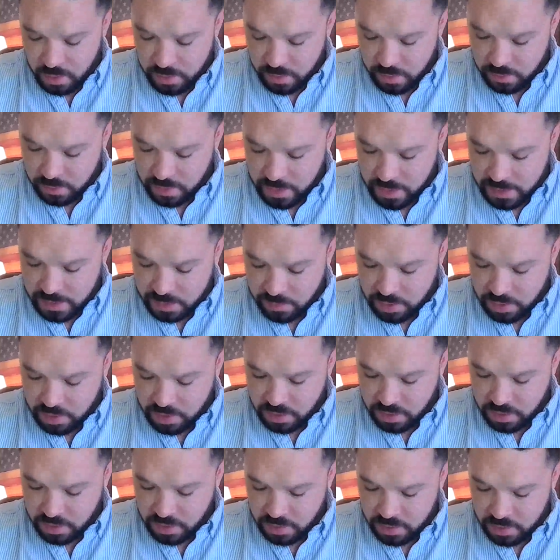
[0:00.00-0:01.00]
Your last
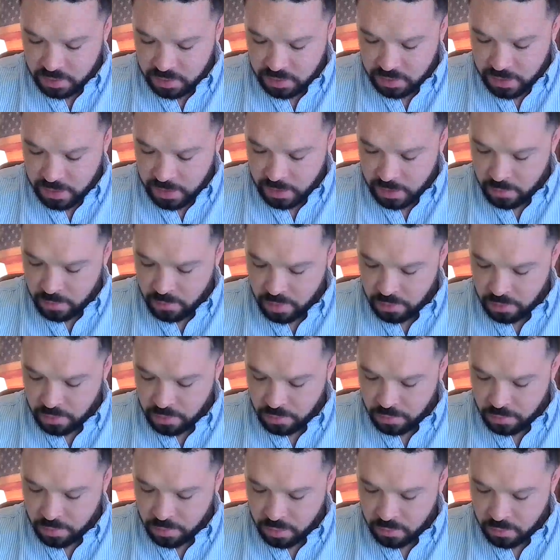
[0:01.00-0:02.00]
question is, how are
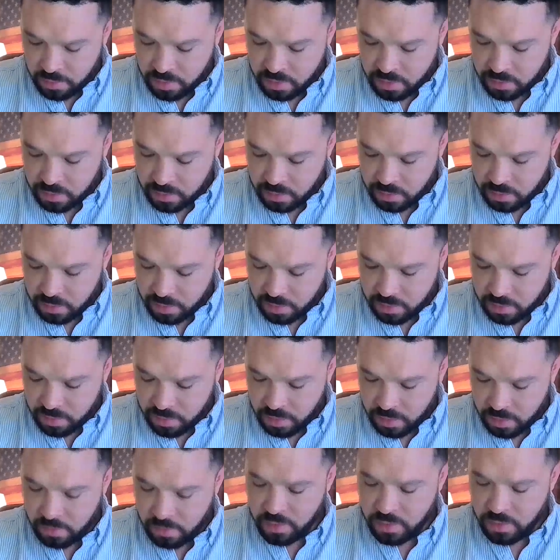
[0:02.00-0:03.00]
you going
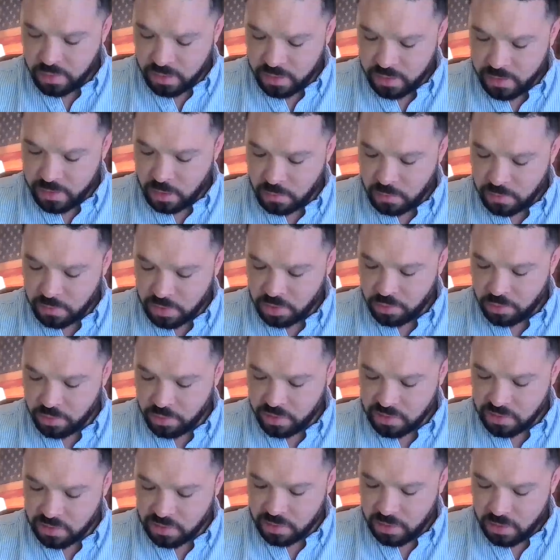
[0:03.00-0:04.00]
to help
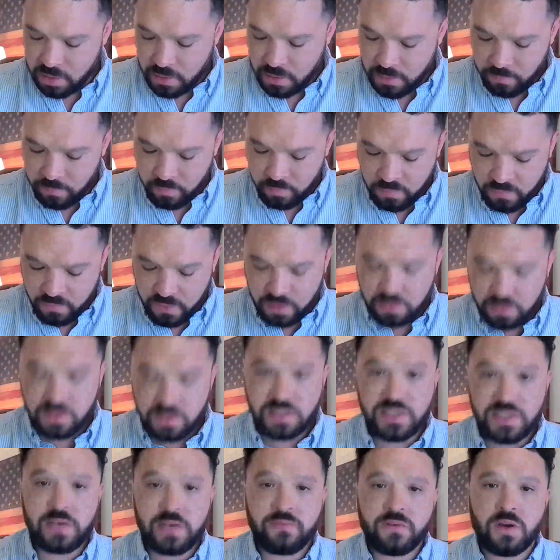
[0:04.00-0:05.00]
students feel
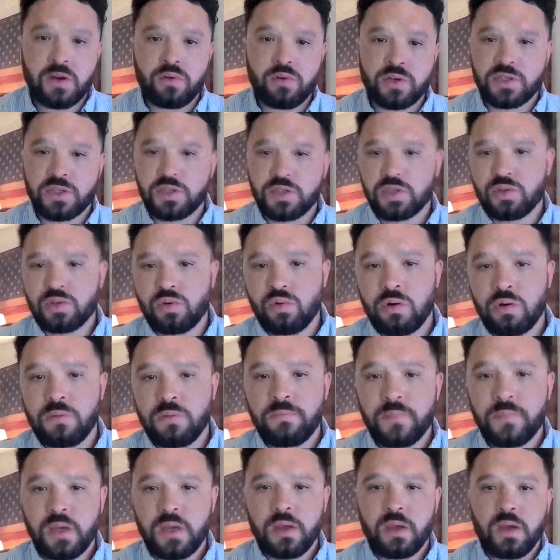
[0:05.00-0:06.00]
safe going to
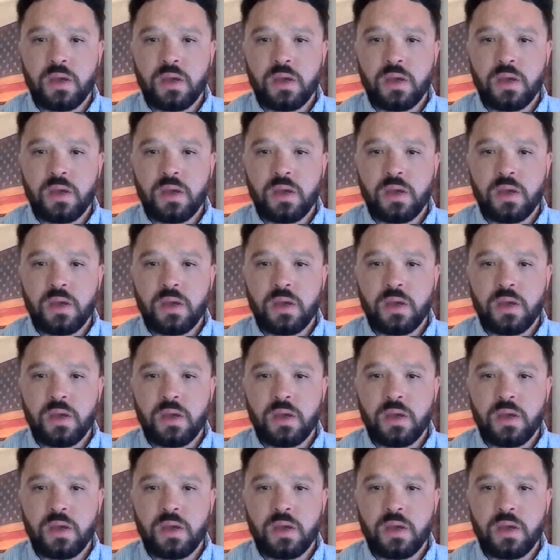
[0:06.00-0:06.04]
school?